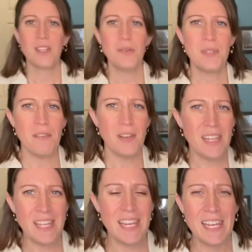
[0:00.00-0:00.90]
You
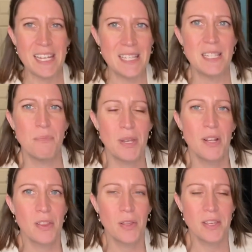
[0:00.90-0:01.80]
definitely can't unzip
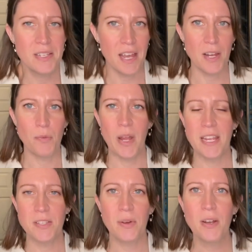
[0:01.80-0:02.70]
it the entire way,
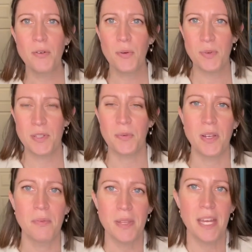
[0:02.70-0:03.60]
so I don't know what's going
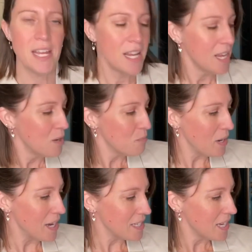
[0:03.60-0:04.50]
on with that.
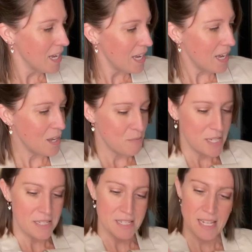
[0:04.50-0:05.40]
But
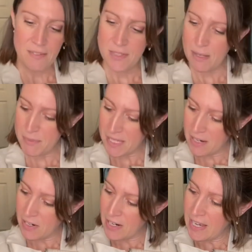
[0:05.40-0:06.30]
it does have zips
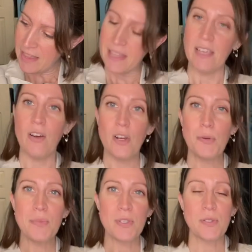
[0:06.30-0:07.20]
here at the
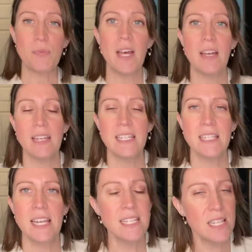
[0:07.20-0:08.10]
arms as well. It's
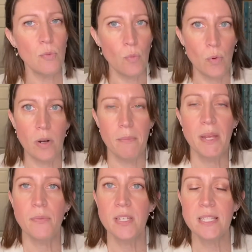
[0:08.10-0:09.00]
nice and warm, I
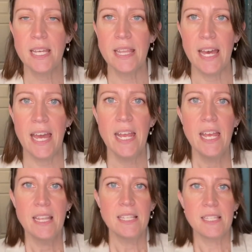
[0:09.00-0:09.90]
will say that.
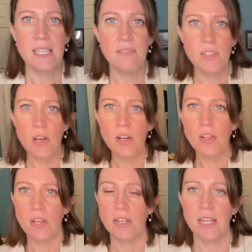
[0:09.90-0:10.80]
The sleeves are
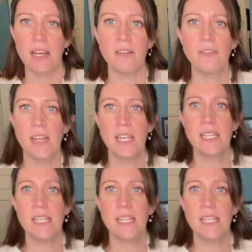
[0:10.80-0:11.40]
long enough, and